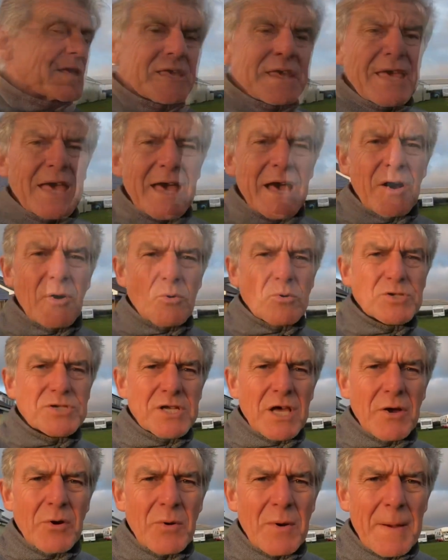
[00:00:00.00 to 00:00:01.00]
Yeah,
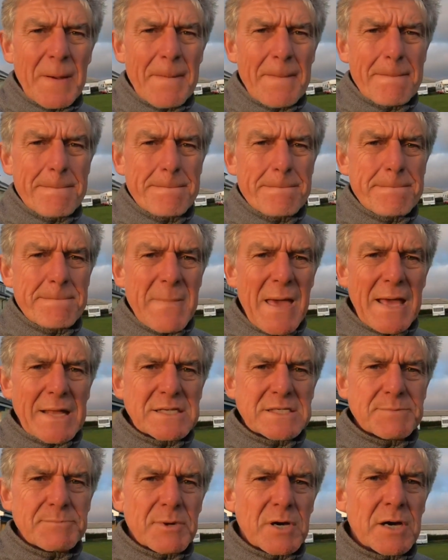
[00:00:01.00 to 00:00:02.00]
also
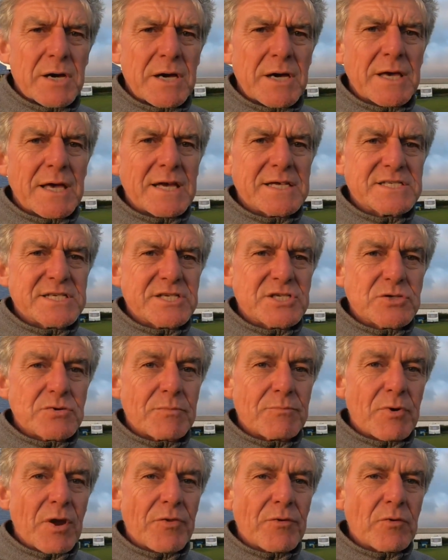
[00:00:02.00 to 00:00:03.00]
met my sister
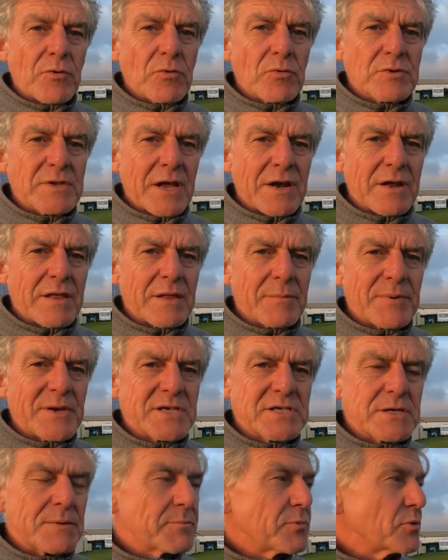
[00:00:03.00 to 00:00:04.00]
and brother-in-law down at the
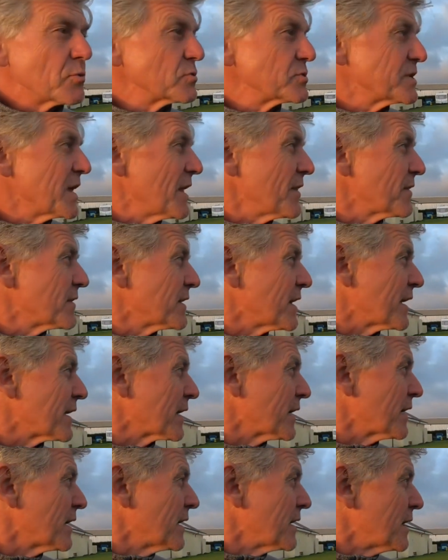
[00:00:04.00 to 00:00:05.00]
beach at Polzeath and had
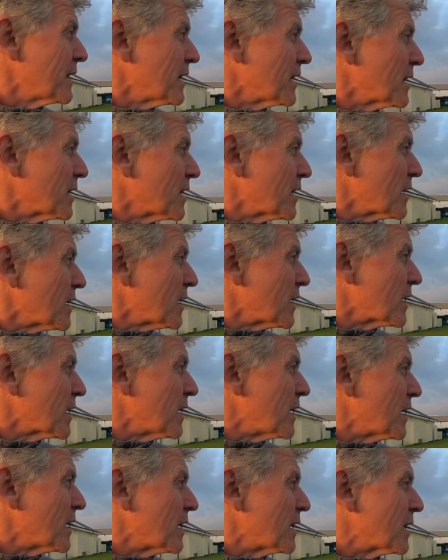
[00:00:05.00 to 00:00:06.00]

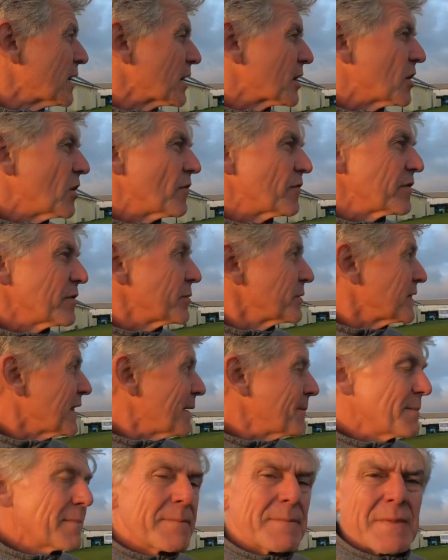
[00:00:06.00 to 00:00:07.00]
a coffee with
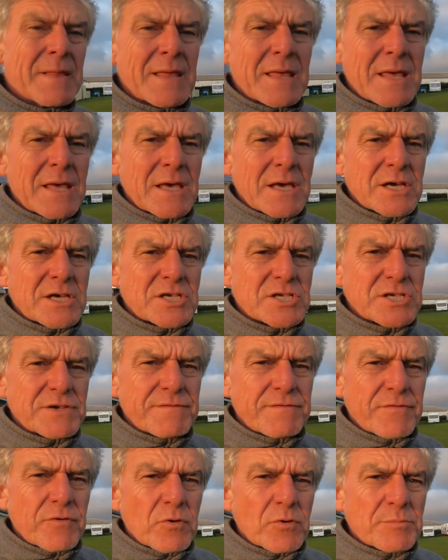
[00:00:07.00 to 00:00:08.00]
them. She
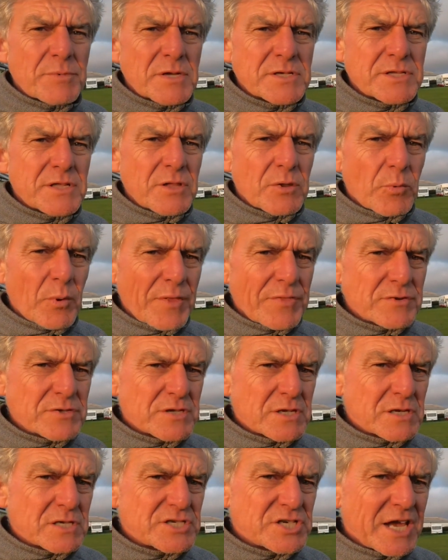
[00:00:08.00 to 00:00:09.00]
informed us that the weather's
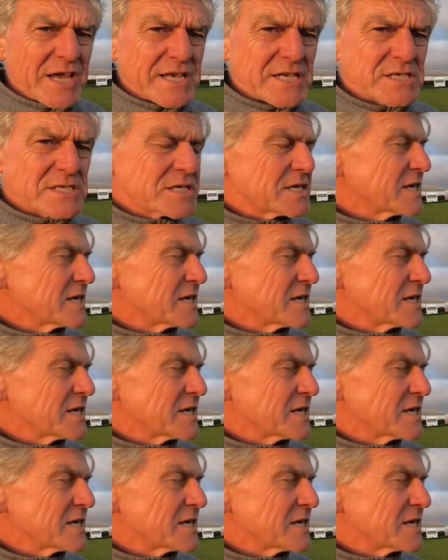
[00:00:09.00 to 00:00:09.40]
going to change.